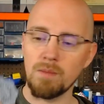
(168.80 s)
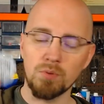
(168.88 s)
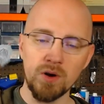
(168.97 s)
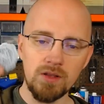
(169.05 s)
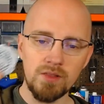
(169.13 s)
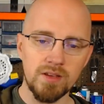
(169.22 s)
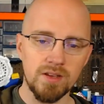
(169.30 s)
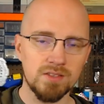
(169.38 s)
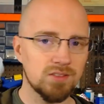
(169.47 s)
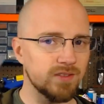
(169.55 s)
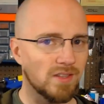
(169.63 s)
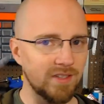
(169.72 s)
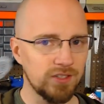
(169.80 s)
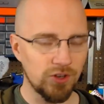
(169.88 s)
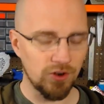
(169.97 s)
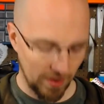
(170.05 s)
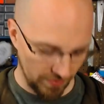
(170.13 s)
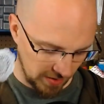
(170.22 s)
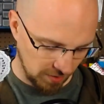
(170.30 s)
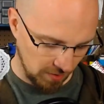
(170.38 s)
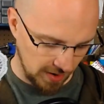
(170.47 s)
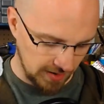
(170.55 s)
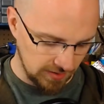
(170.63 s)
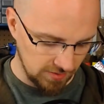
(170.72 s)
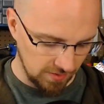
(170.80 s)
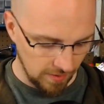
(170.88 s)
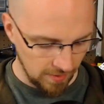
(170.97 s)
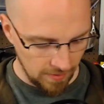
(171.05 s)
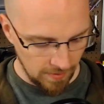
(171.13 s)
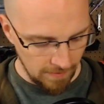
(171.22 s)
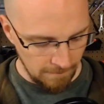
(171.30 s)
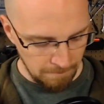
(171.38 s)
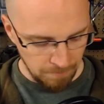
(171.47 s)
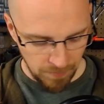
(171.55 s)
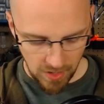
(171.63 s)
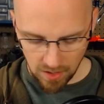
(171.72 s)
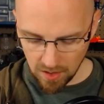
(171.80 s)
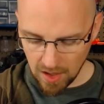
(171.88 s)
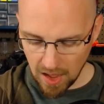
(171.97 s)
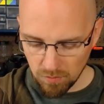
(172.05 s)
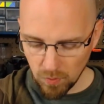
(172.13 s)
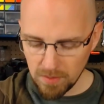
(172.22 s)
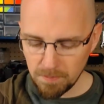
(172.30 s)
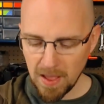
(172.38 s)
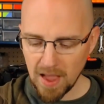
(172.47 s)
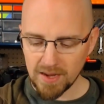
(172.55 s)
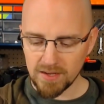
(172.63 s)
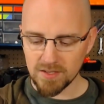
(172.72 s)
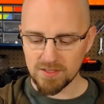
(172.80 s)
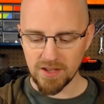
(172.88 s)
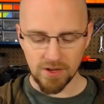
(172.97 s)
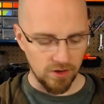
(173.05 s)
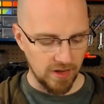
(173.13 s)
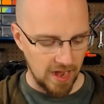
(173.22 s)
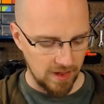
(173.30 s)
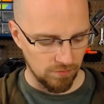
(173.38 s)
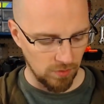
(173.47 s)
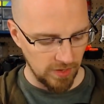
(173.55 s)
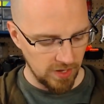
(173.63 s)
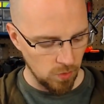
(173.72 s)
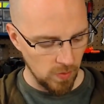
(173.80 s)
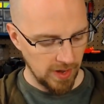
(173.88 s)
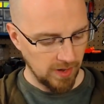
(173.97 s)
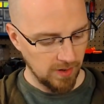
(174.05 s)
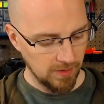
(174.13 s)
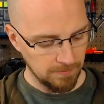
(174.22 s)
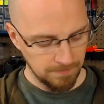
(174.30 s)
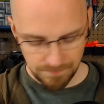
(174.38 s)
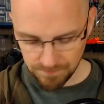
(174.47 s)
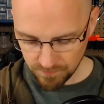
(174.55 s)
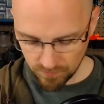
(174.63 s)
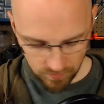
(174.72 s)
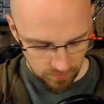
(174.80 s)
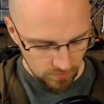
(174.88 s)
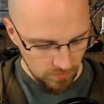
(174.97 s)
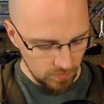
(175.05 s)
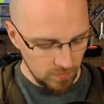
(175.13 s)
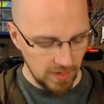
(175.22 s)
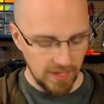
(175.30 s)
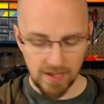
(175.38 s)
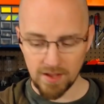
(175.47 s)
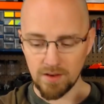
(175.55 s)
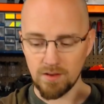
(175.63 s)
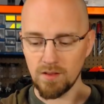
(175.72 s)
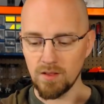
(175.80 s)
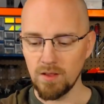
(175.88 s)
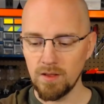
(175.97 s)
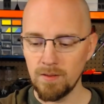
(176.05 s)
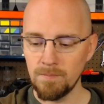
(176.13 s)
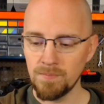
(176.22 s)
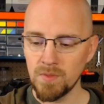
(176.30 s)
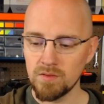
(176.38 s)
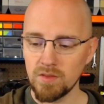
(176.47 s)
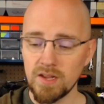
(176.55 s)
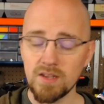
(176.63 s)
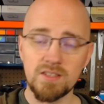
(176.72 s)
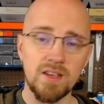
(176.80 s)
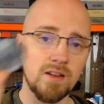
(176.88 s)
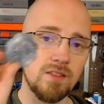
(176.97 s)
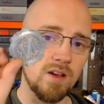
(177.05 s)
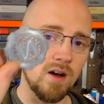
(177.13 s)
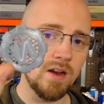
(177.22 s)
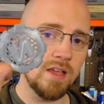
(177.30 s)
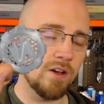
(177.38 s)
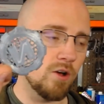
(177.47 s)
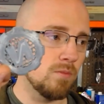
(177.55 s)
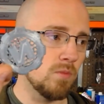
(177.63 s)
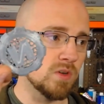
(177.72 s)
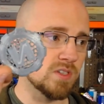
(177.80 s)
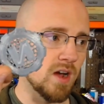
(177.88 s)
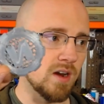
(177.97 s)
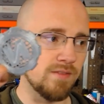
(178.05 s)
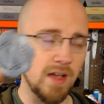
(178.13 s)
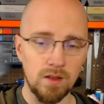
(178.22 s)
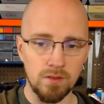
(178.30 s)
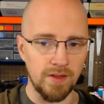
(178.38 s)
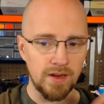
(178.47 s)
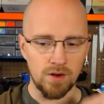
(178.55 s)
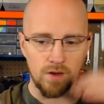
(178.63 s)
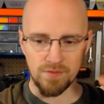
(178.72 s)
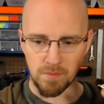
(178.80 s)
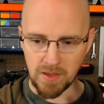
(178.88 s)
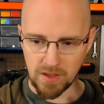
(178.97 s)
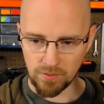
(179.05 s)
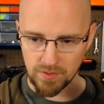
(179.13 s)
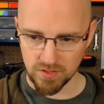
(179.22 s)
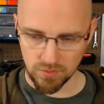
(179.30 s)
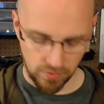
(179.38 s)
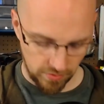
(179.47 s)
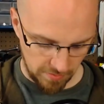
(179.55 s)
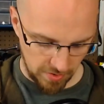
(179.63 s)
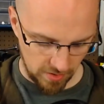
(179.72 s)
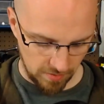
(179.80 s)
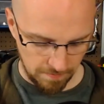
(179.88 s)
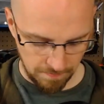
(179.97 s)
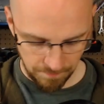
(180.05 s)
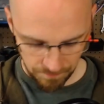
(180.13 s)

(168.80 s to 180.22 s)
I printed this. It didn't turn out that great. I went back into Tinkercad really quick, and like I said, the honeycomb was kind of elevated off the bed on this one on the bottom.